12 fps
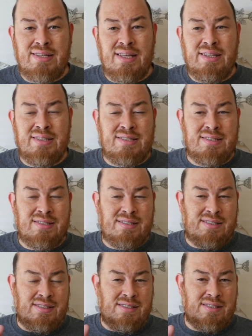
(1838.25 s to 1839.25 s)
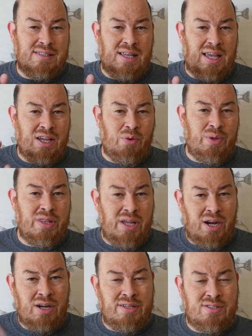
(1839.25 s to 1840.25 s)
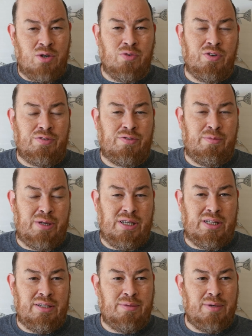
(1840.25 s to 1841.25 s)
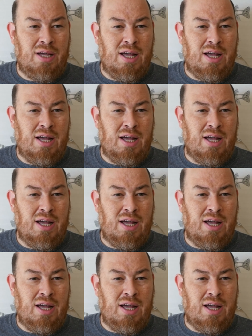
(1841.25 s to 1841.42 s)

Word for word: and saying this is I go in there, it's over for me.